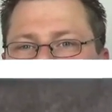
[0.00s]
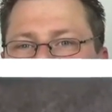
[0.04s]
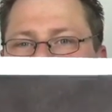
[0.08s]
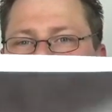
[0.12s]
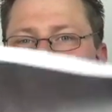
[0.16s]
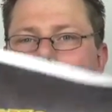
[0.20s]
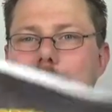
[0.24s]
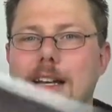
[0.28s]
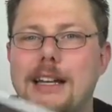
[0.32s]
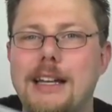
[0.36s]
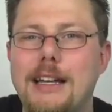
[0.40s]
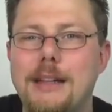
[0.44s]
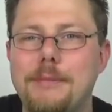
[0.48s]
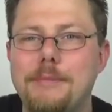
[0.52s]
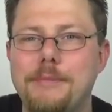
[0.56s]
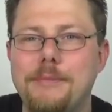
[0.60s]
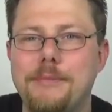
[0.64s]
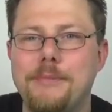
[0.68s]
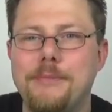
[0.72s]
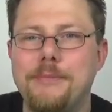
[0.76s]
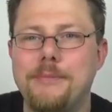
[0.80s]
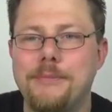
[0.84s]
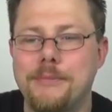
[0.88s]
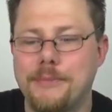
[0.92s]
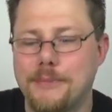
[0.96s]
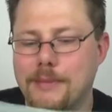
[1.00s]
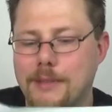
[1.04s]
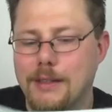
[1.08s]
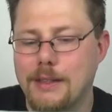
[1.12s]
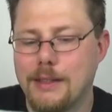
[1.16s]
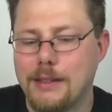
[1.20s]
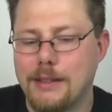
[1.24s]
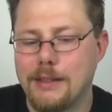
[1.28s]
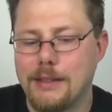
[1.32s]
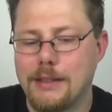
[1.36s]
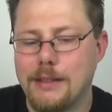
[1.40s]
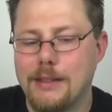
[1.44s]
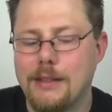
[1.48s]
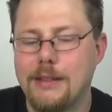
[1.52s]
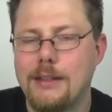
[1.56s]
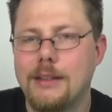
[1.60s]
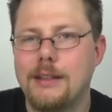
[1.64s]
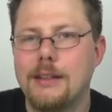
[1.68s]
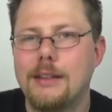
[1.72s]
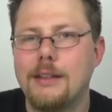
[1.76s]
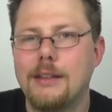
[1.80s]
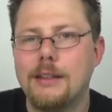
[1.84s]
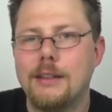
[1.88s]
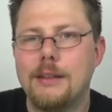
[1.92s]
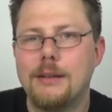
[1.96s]
Um,
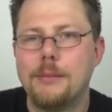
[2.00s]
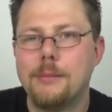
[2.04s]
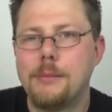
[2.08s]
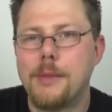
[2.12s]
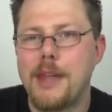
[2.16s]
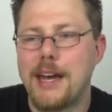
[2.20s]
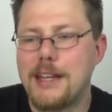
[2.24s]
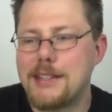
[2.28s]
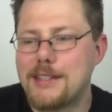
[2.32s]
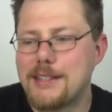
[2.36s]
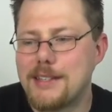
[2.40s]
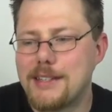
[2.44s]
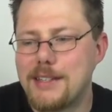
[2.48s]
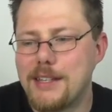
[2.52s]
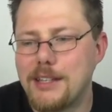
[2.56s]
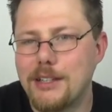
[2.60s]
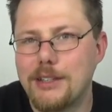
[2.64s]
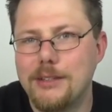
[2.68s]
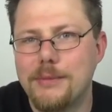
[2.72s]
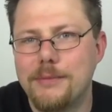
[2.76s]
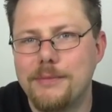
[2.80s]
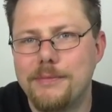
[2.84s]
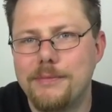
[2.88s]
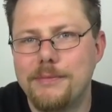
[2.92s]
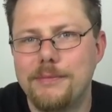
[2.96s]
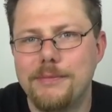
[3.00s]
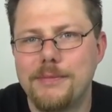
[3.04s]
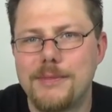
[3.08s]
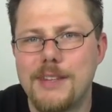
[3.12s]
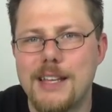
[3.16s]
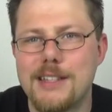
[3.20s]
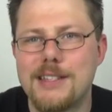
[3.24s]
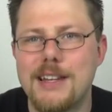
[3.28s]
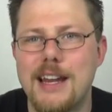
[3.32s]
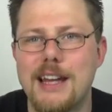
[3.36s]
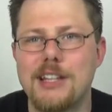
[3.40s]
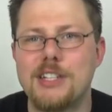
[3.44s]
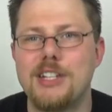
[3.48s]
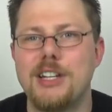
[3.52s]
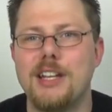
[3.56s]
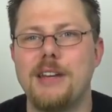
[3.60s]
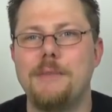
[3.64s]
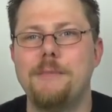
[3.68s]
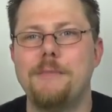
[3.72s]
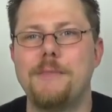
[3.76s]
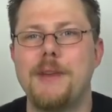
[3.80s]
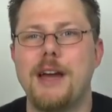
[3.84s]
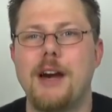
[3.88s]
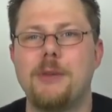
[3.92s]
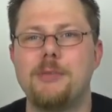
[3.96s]
that still doesn't actually
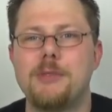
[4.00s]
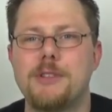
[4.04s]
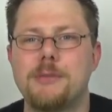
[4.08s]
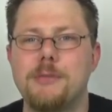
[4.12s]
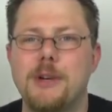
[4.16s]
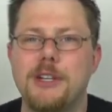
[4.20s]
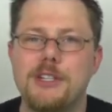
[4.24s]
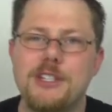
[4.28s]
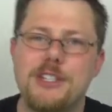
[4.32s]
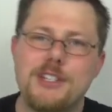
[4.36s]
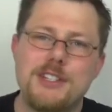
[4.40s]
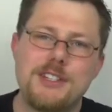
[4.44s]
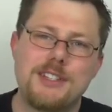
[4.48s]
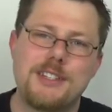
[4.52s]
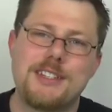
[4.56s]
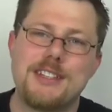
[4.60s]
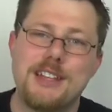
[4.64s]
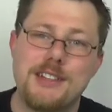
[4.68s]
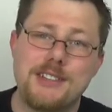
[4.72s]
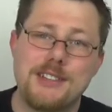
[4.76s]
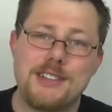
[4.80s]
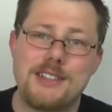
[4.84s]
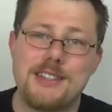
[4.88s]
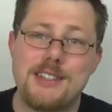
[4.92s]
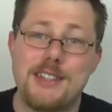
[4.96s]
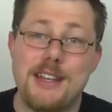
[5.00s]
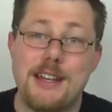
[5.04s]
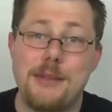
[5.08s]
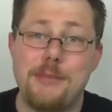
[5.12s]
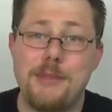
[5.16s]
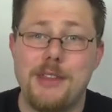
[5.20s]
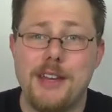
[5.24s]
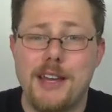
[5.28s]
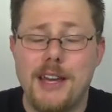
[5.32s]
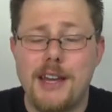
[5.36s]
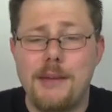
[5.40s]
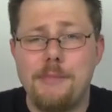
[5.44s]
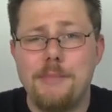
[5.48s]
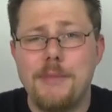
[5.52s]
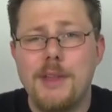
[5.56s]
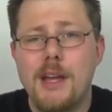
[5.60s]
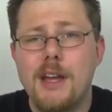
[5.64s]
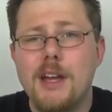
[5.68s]
help us much, it just tells us the name of the game.